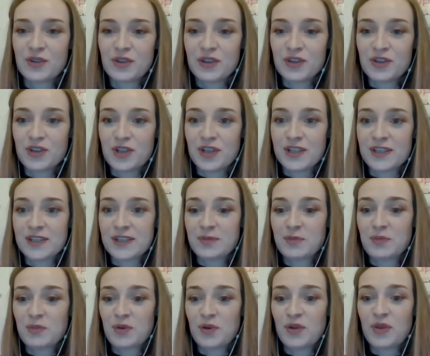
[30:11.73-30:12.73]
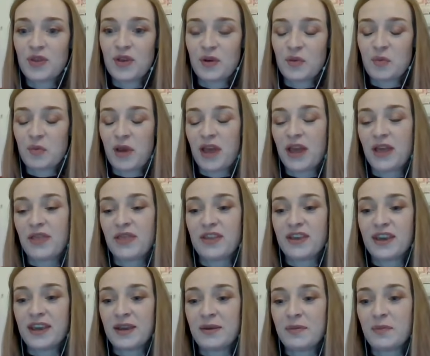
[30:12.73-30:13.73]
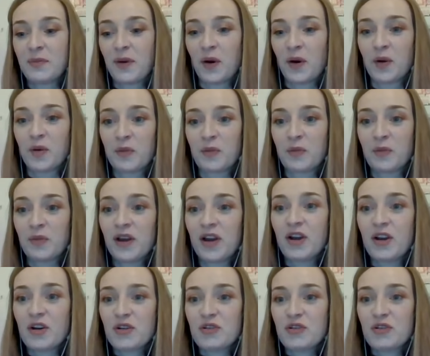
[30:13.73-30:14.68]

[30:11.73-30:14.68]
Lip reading: you can just put them in the bottom